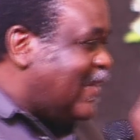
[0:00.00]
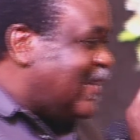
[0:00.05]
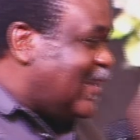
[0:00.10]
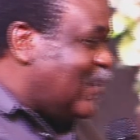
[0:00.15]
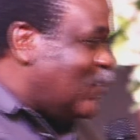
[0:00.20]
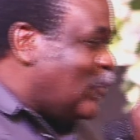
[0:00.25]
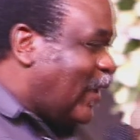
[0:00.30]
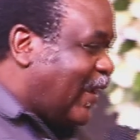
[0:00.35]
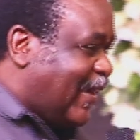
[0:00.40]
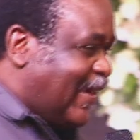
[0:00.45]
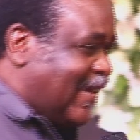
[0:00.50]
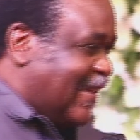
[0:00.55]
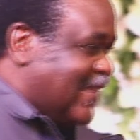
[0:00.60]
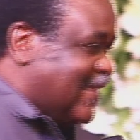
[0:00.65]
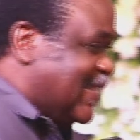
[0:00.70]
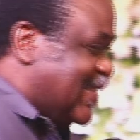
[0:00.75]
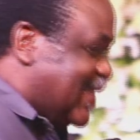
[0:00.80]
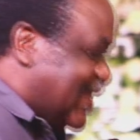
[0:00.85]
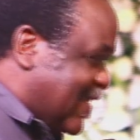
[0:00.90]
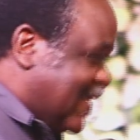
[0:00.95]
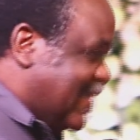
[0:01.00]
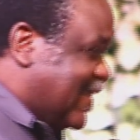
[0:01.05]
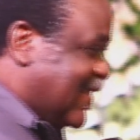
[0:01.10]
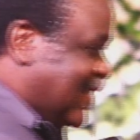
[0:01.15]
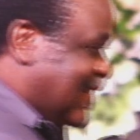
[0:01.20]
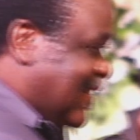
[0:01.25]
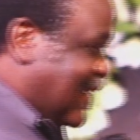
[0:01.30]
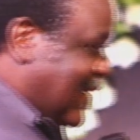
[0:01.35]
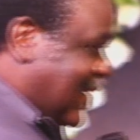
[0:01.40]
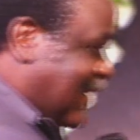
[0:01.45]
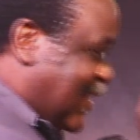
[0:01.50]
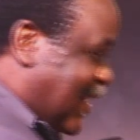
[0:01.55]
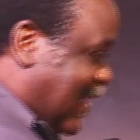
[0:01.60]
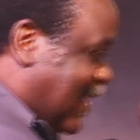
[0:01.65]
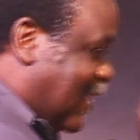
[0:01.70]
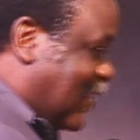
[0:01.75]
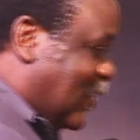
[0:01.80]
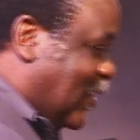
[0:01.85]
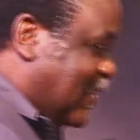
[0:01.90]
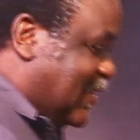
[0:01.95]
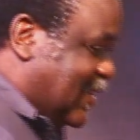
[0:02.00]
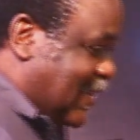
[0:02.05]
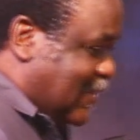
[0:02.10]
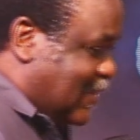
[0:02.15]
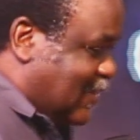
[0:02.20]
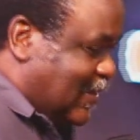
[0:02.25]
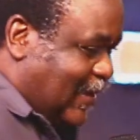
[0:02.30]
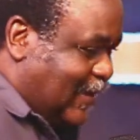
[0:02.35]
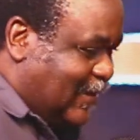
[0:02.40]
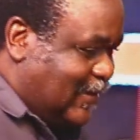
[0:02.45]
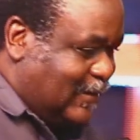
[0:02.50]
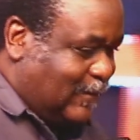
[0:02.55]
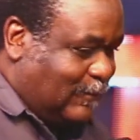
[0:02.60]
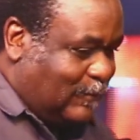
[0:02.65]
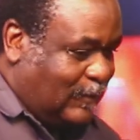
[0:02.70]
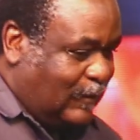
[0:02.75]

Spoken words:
your kids reach that adolescent stage,